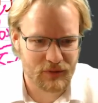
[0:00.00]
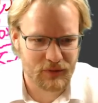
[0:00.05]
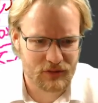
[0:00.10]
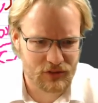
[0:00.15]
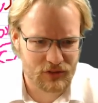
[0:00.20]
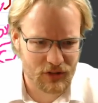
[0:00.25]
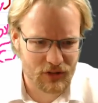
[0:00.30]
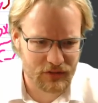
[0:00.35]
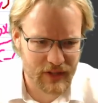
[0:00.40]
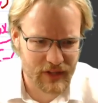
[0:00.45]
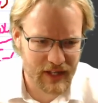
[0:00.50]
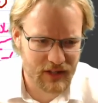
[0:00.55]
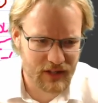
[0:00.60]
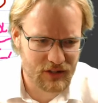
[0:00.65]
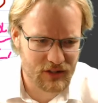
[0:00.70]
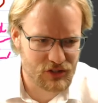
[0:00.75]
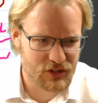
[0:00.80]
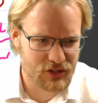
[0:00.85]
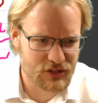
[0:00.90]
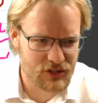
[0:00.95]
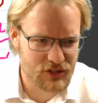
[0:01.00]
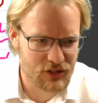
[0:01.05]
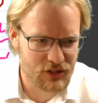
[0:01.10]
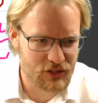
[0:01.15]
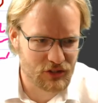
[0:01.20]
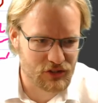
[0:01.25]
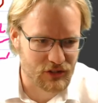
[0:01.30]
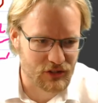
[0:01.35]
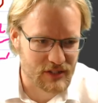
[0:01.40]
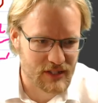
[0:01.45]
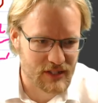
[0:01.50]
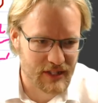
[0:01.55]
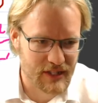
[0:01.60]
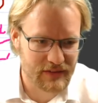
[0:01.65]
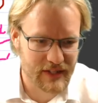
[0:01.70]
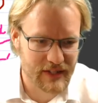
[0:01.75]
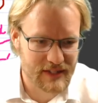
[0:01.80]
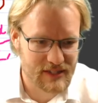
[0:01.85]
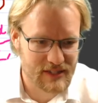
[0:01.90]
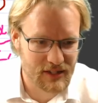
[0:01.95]
So there are two solutions, and
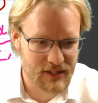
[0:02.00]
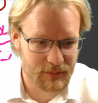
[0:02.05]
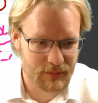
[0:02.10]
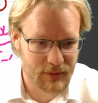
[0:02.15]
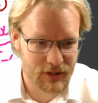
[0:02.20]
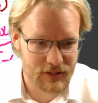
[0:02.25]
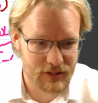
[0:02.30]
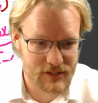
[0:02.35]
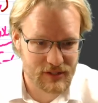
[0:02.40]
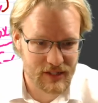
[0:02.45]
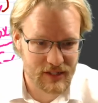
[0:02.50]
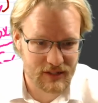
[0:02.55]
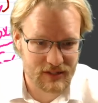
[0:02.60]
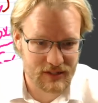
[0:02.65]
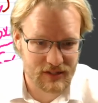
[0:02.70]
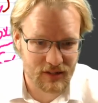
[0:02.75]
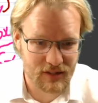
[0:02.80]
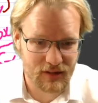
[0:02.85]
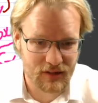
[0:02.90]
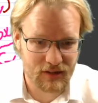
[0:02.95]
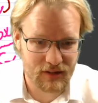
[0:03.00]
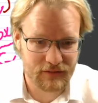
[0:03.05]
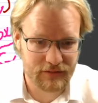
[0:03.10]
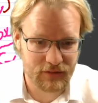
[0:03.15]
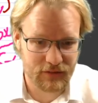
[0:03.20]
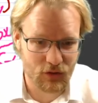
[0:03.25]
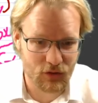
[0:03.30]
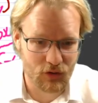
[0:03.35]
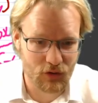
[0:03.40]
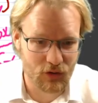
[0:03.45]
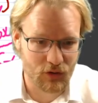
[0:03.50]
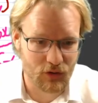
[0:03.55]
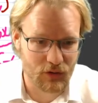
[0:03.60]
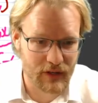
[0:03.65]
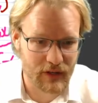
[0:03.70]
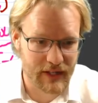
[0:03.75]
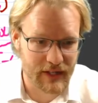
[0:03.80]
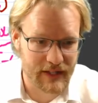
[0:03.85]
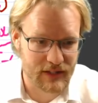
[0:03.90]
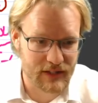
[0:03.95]
that's our process for
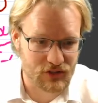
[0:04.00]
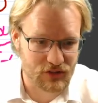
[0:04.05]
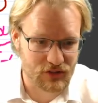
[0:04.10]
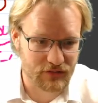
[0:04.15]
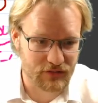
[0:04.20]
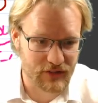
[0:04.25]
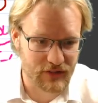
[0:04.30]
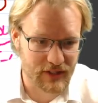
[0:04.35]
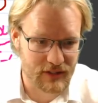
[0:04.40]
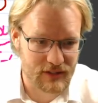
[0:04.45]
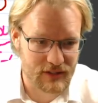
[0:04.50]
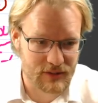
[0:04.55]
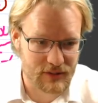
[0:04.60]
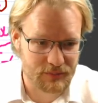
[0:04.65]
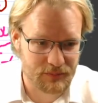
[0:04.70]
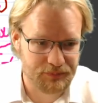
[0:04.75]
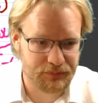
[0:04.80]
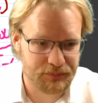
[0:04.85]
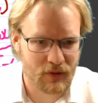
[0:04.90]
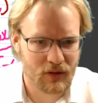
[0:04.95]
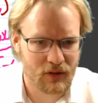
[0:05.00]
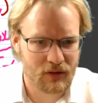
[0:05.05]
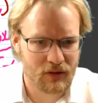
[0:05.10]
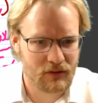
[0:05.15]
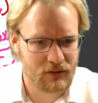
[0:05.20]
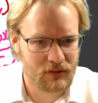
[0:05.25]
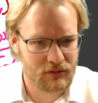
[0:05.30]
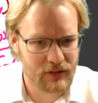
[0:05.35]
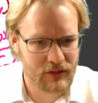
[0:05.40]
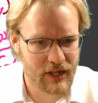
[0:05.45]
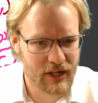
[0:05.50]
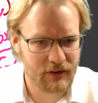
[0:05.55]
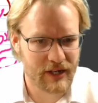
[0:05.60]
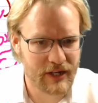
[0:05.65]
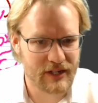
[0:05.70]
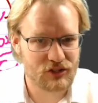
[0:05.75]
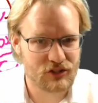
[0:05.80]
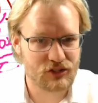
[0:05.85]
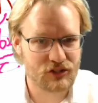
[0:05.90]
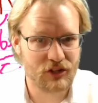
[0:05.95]
each of these.
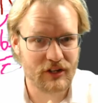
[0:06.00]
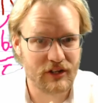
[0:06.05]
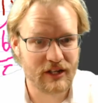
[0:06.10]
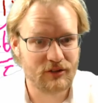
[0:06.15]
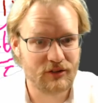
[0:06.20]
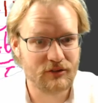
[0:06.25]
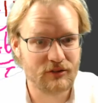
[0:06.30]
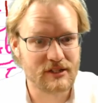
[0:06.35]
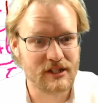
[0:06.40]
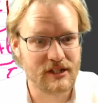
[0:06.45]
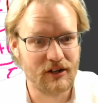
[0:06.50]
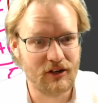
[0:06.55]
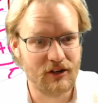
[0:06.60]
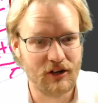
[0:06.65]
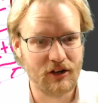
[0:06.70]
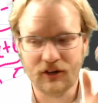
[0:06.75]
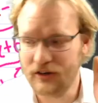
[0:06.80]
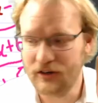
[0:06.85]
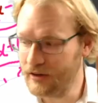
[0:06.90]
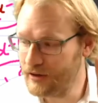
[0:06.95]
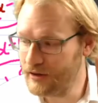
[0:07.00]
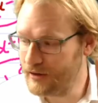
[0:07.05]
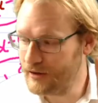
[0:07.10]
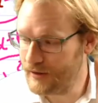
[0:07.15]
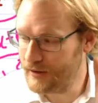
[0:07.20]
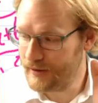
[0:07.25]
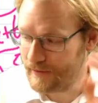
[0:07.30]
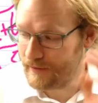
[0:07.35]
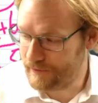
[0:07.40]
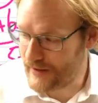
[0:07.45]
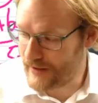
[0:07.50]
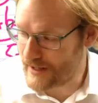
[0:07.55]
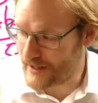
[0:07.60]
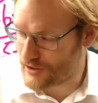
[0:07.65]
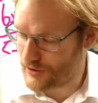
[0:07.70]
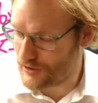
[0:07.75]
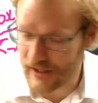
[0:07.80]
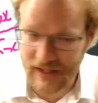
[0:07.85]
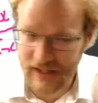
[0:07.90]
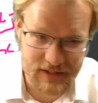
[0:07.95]
Rearrange so it equals 0,
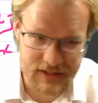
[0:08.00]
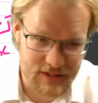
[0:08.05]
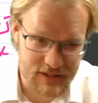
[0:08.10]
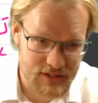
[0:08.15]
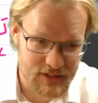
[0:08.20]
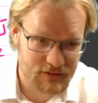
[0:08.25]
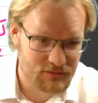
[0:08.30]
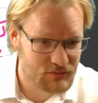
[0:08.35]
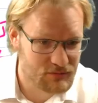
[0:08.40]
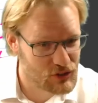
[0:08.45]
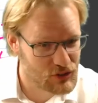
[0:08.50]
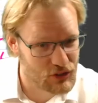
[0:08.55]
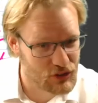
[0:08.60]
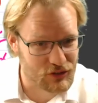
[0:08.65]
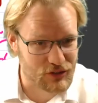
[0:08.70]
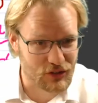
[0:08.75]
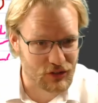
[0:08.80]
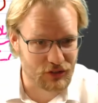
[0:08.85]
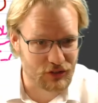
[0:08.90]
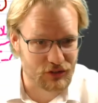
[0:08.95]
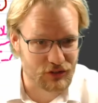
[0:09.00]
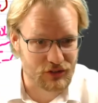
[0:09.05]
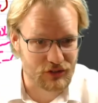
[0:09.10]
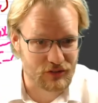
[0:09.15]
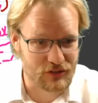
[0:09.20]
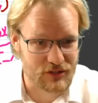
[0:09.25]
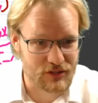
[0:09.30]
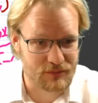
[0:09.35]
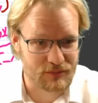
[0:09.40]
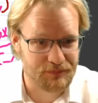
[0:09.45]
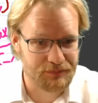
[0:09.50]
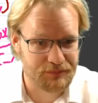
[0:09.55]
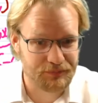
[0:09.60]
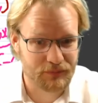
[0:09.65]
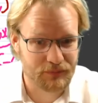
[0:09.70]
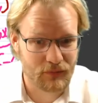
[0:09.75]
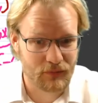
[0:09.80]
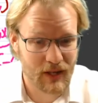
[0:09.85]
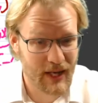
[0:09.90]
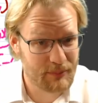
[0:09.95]
factorize two solutions.
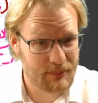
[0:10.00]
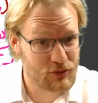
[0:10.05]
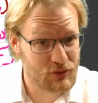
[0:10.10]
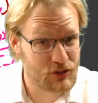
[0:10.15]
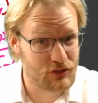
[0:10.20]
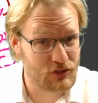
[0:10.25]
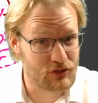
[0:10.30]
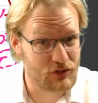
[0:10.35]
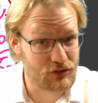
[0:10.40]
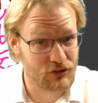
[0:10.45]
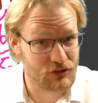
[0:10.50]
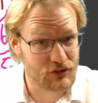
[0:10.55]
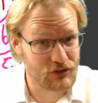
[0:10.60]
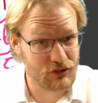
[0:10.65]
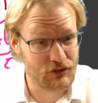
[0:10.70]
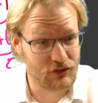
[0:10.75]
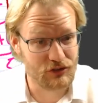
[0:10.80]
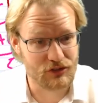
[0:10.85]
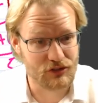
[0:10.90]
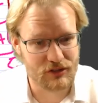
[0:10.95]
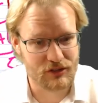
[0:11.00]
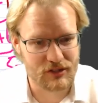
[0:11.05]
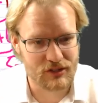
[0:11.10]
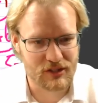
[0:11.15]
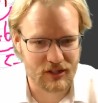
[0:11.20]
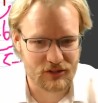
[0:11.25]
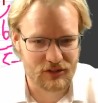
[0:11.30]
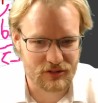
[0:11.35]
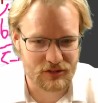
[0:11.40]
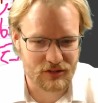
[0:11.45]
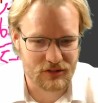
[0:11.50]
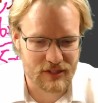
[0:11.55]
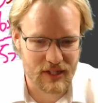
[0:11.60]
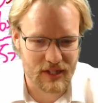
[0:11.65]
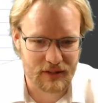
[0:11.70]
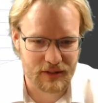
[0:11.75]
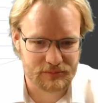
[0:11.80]
Up to two solutions, I should say.